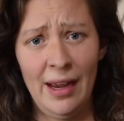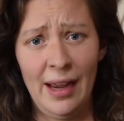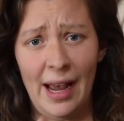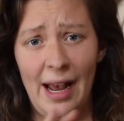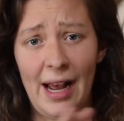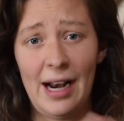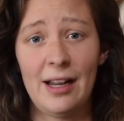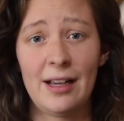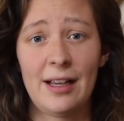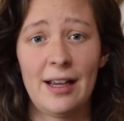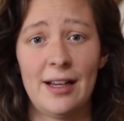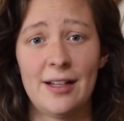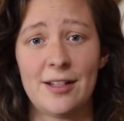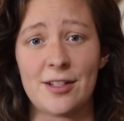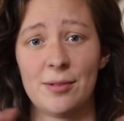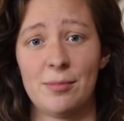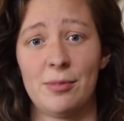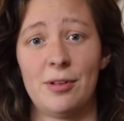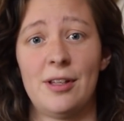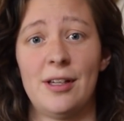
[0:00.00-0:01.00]
allocate
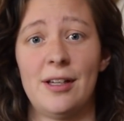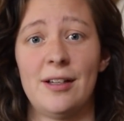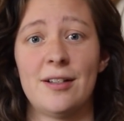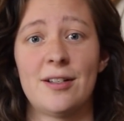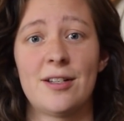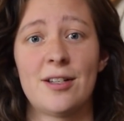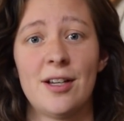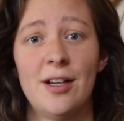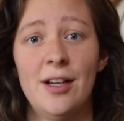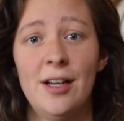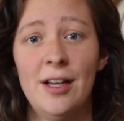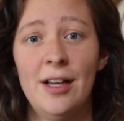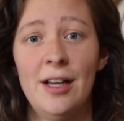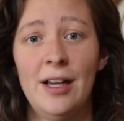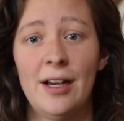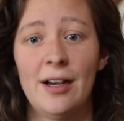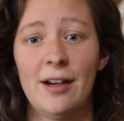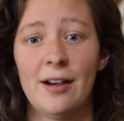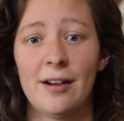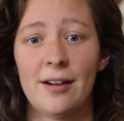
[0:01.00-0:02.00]
some things,
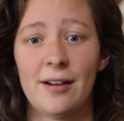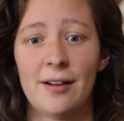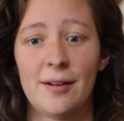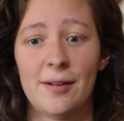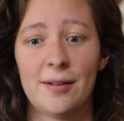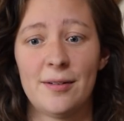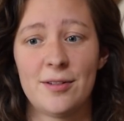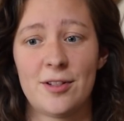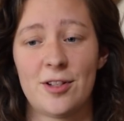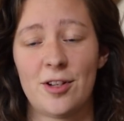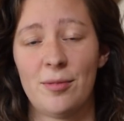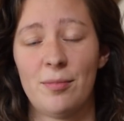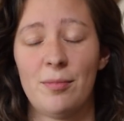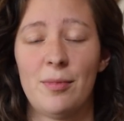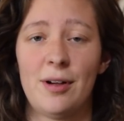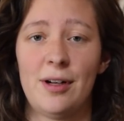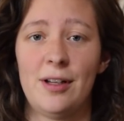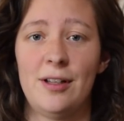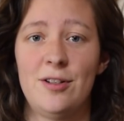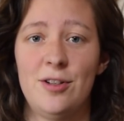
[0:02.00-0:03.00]
some
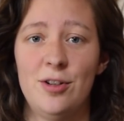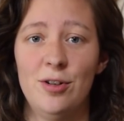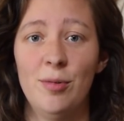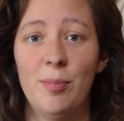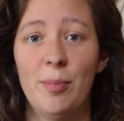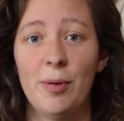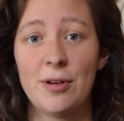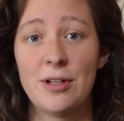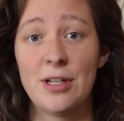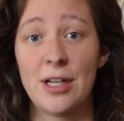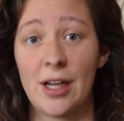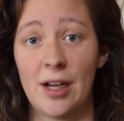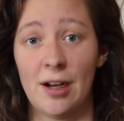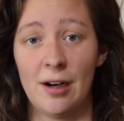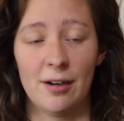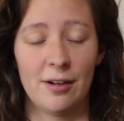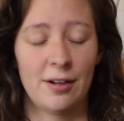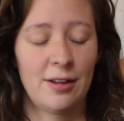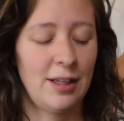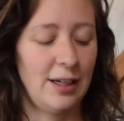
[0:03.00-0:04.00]
money to
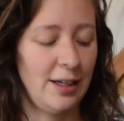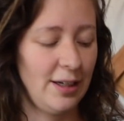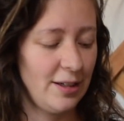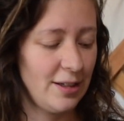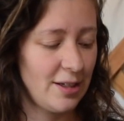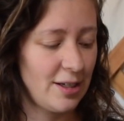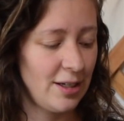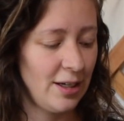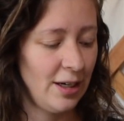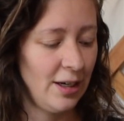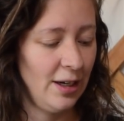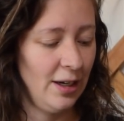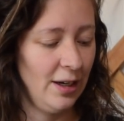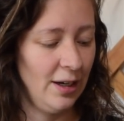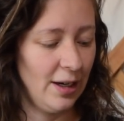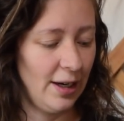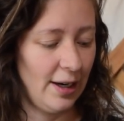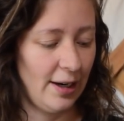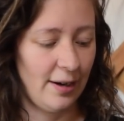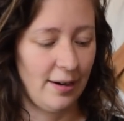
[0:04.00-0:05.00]
particular things.
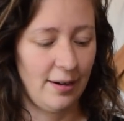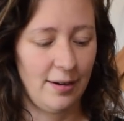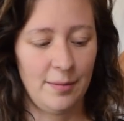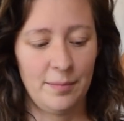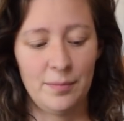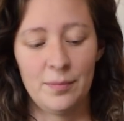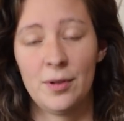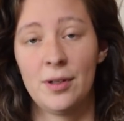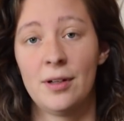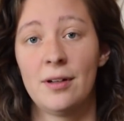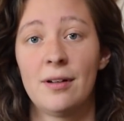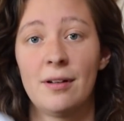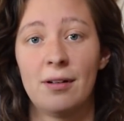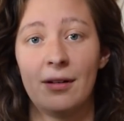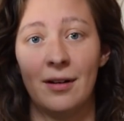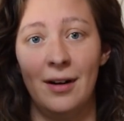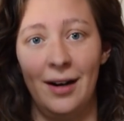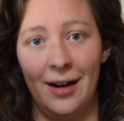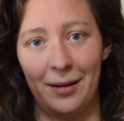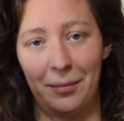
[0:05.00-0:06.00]

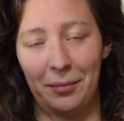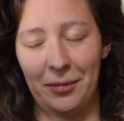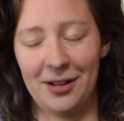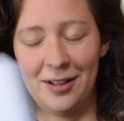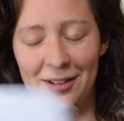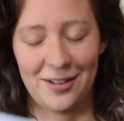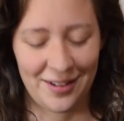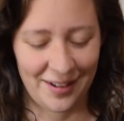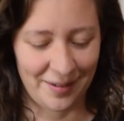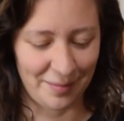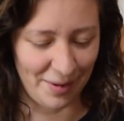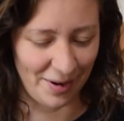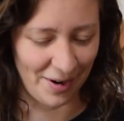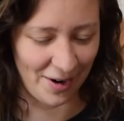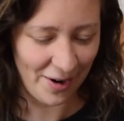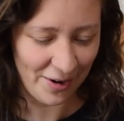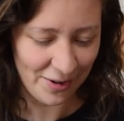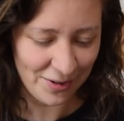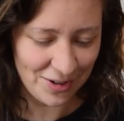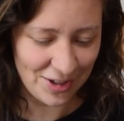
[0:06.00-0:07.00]
Let me look at my
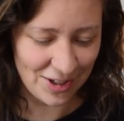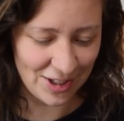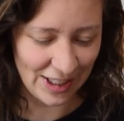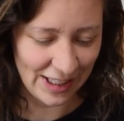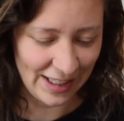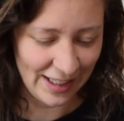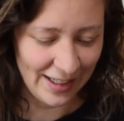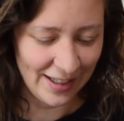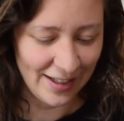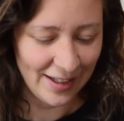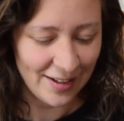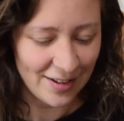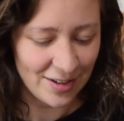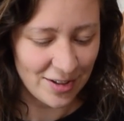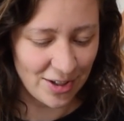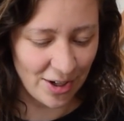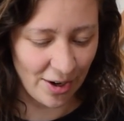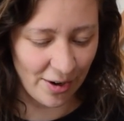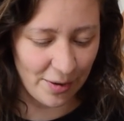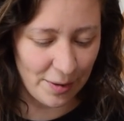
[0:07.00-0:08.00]
notes.
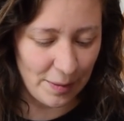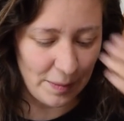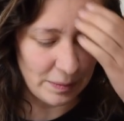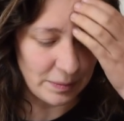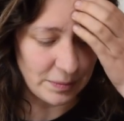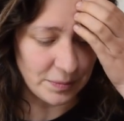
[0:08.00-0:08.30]
So